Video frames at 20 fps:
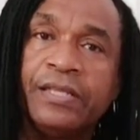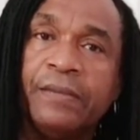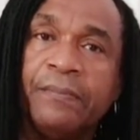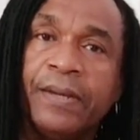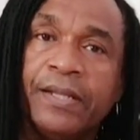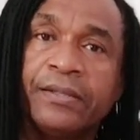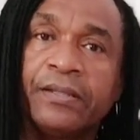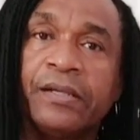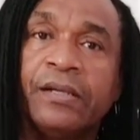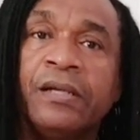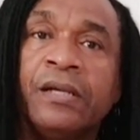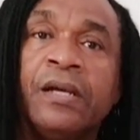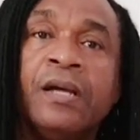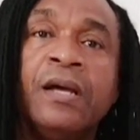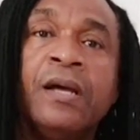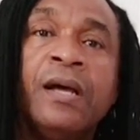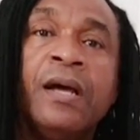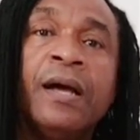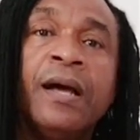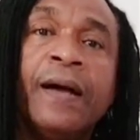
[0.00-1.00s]
better.
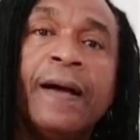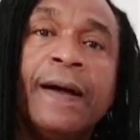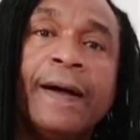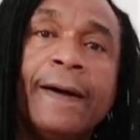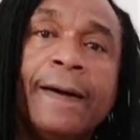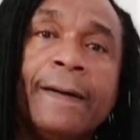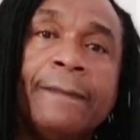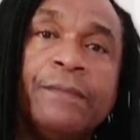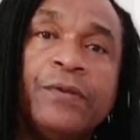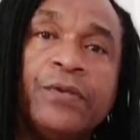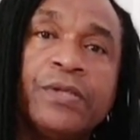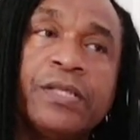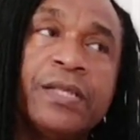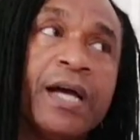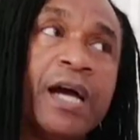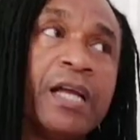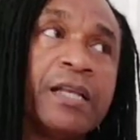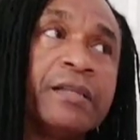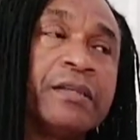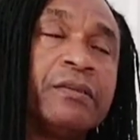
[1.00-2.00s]

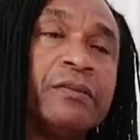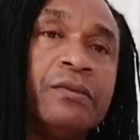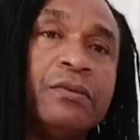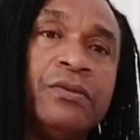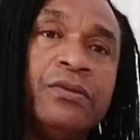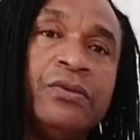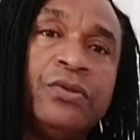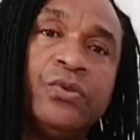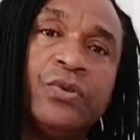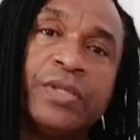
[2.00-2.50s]
You